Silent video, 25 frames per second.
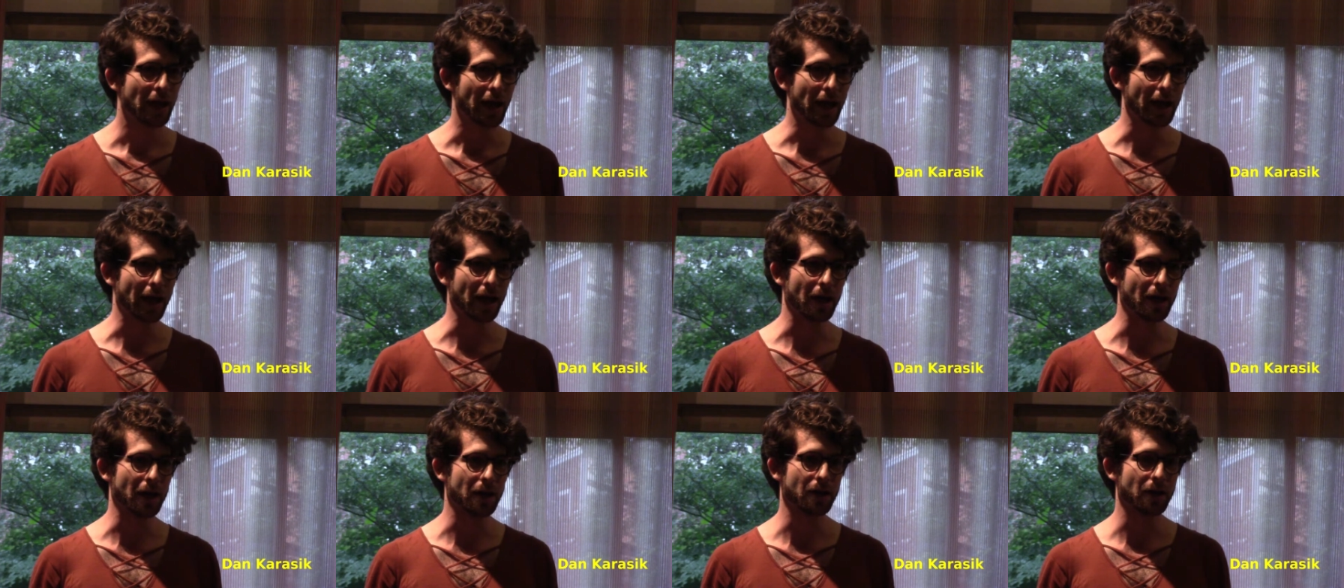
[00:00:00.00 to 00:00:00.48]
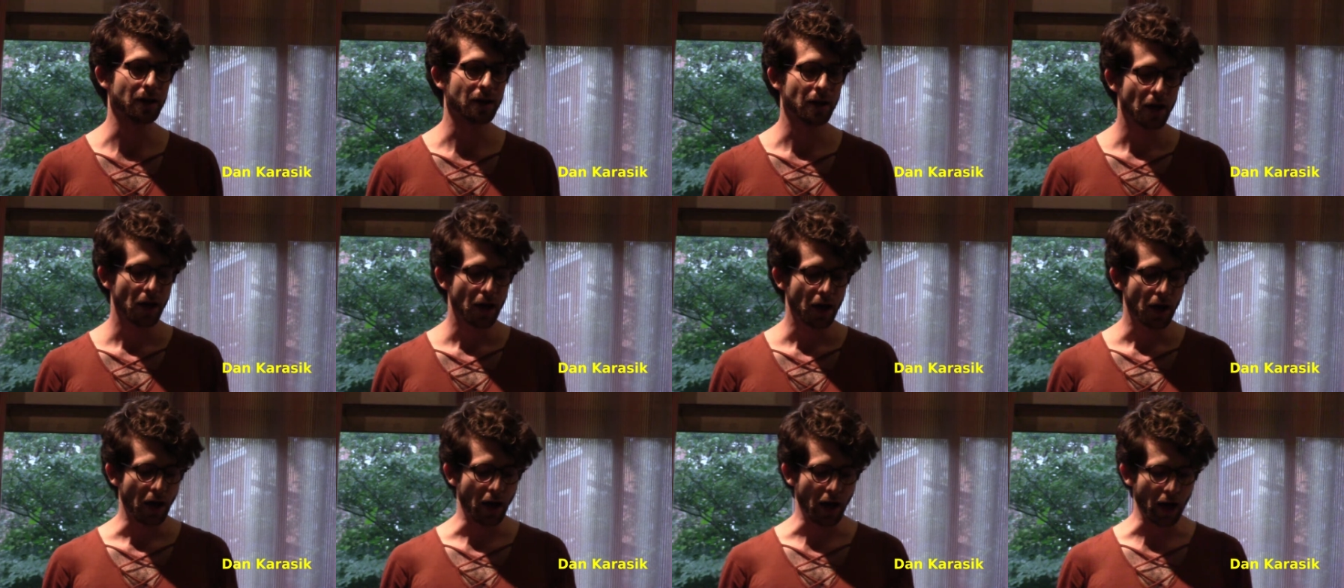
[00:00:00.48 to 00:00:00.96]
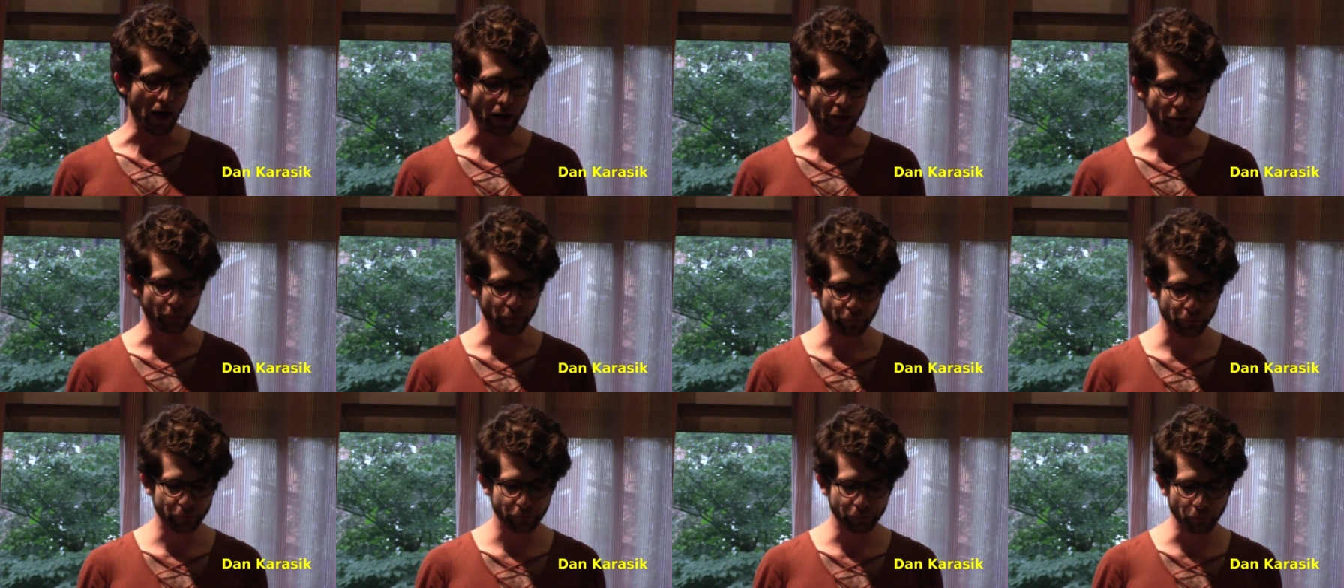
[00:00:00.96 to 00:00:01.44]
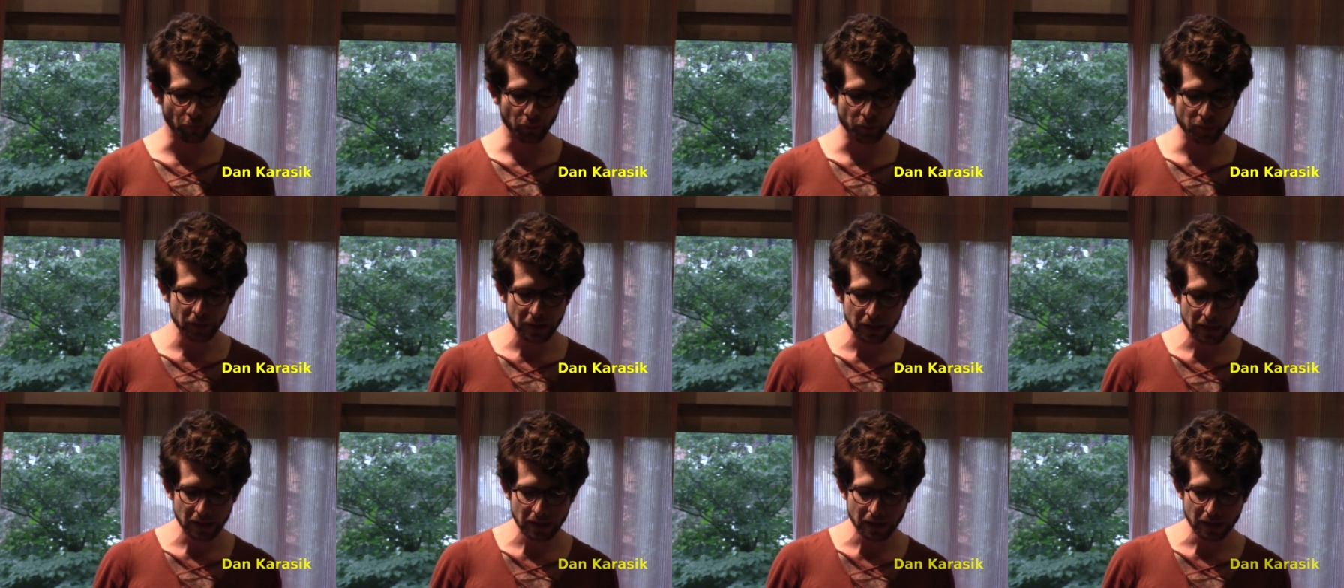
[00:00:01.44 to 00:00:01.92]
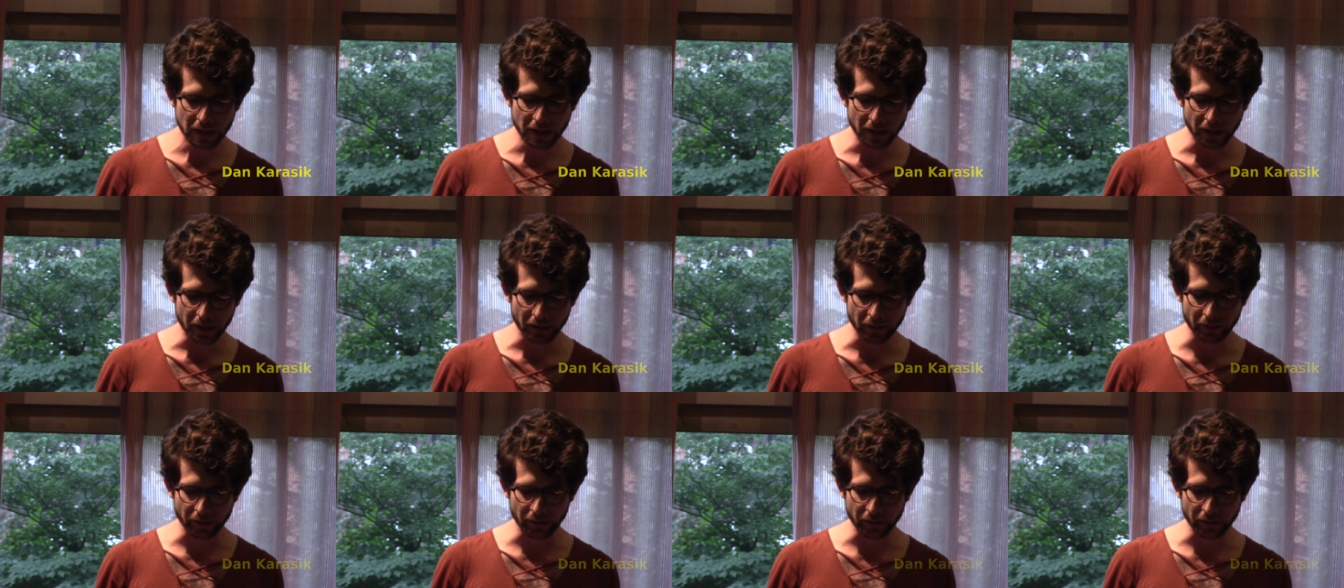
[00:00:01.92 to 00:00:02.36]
And for me,